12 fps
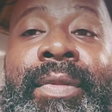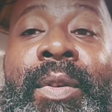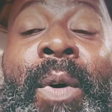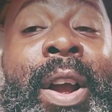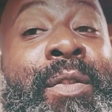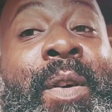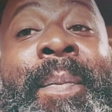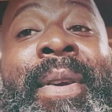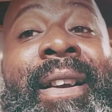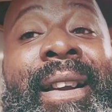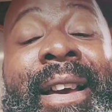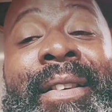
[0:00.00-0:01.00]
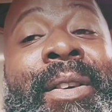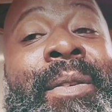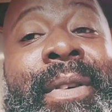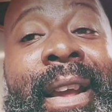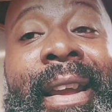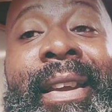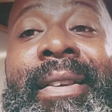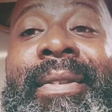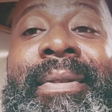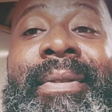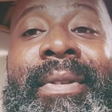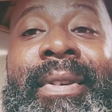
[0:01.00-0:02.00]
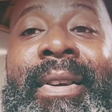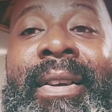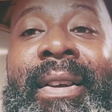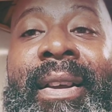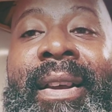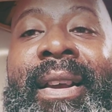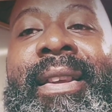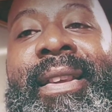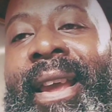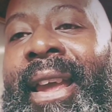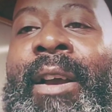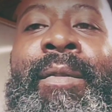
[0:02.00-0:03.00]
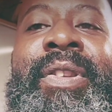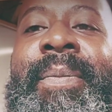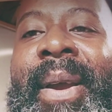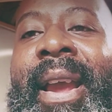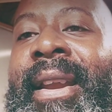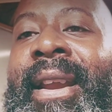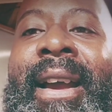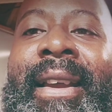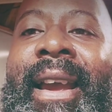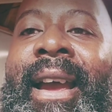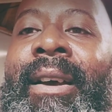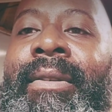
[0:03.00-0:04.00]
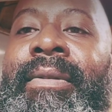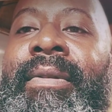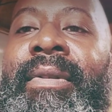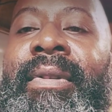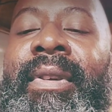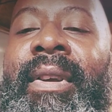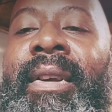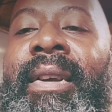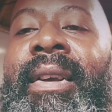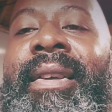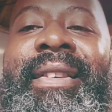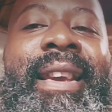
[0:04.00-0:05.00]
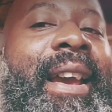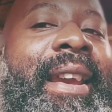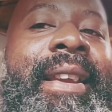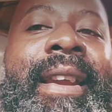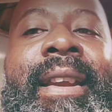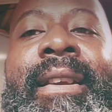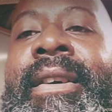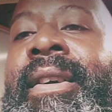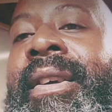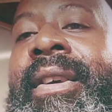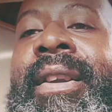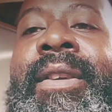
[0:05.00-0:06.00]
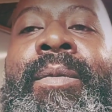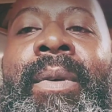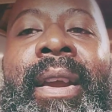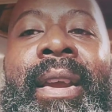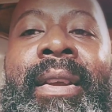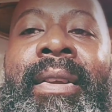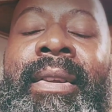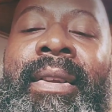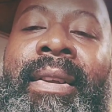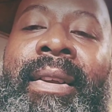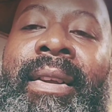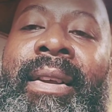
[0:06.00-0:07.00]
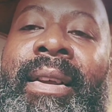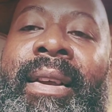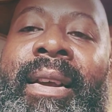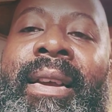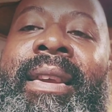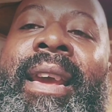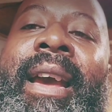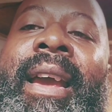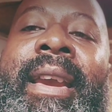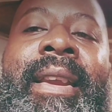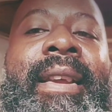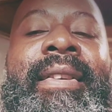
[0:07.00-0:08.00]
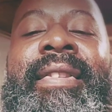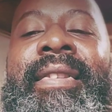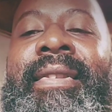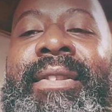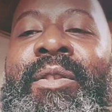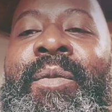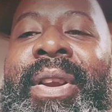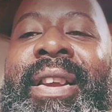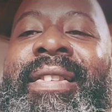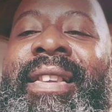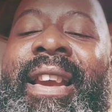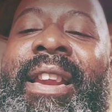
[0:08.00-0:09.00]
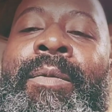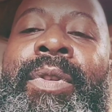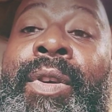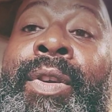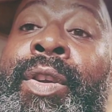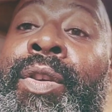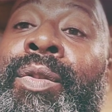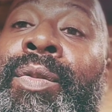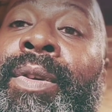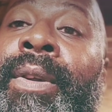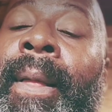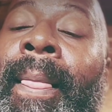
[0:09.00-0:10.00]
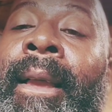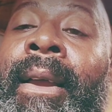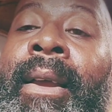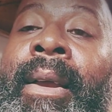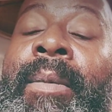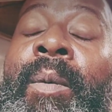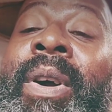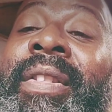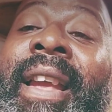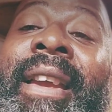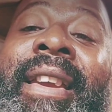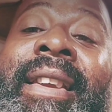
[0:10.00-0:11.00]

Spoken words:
while you up here clowning on Nate. Yeah, it was a bad knockout. Yeah, he didn't look good in the ring. Yeah, he didn't do what he said he was going to do. But one thing he